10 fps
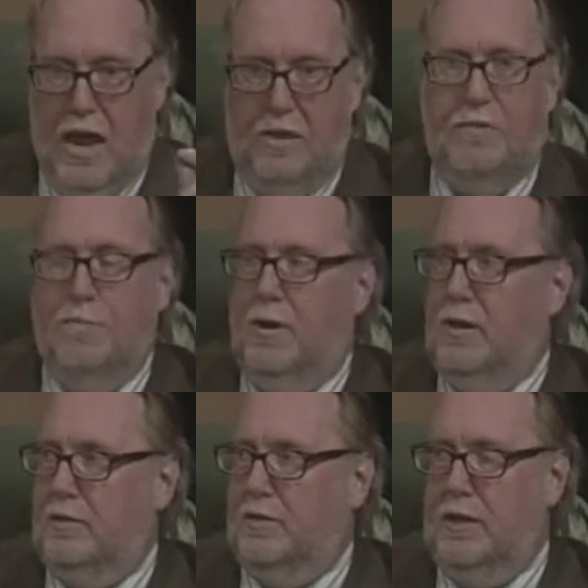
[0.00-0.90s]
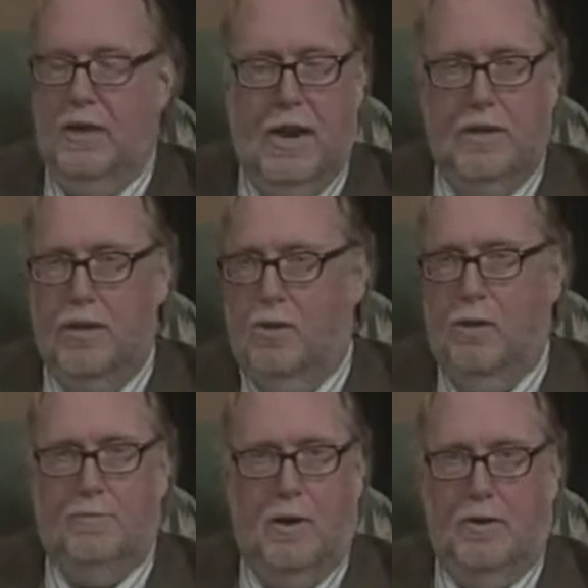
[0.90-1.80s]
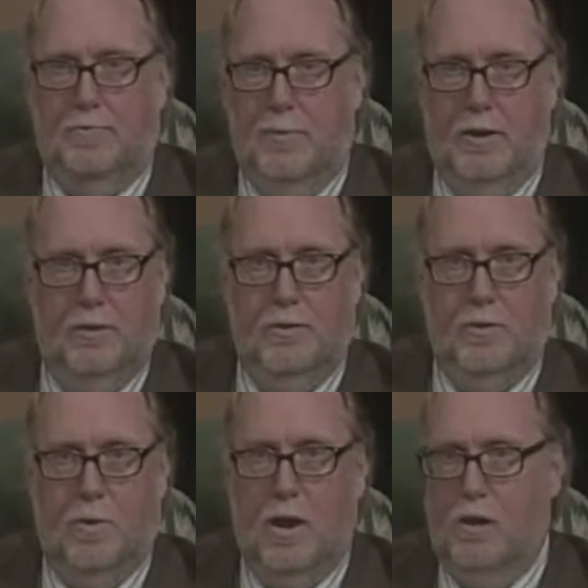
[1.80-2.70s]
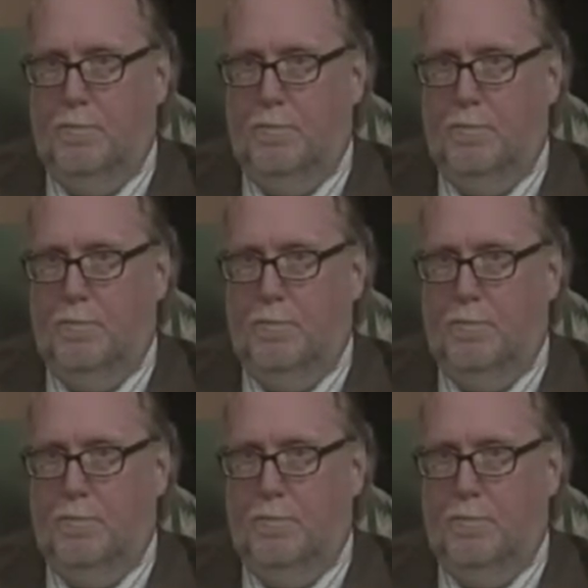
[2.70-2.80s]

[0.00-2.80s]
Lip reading: Everybody is going, and I know I'm probably speaking to the choir.